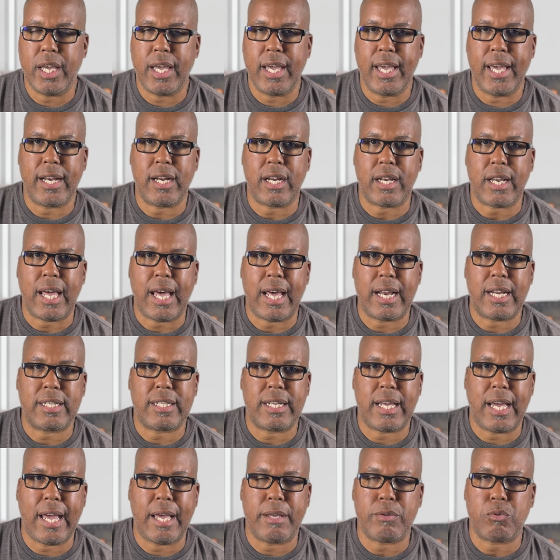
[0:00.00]
And a lot of
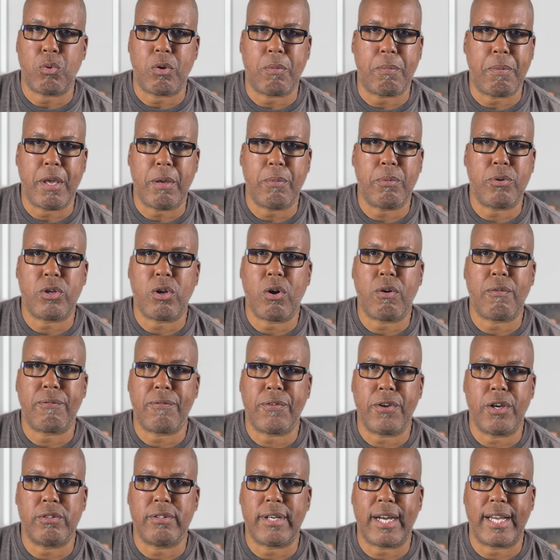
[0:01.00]
times when people don't
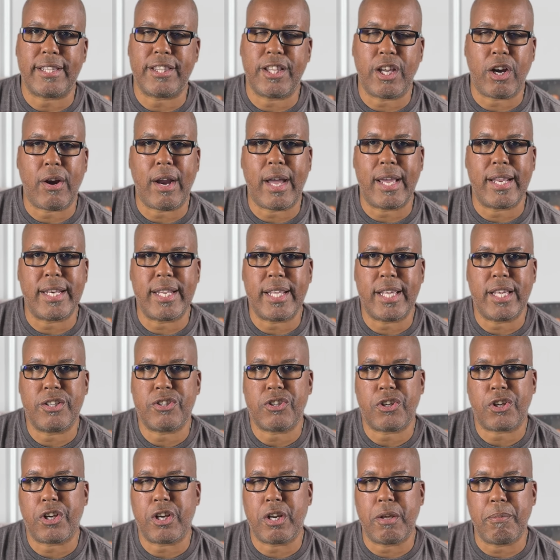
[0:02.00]
feel like their ideas
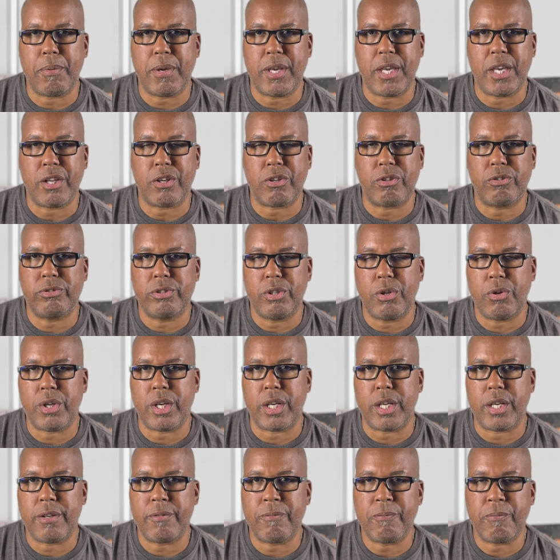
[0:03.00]
are going to be
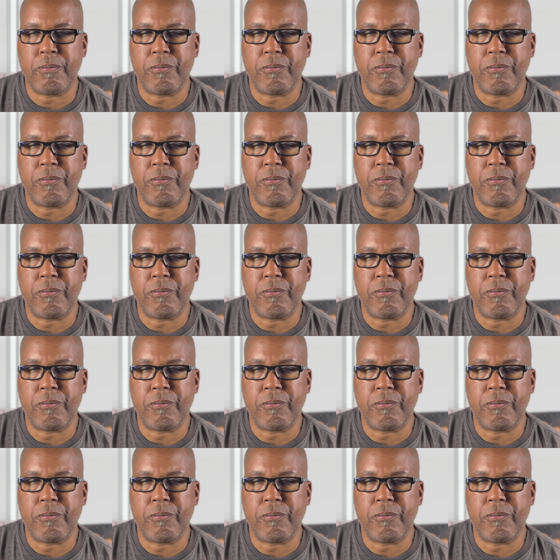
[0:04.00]
included,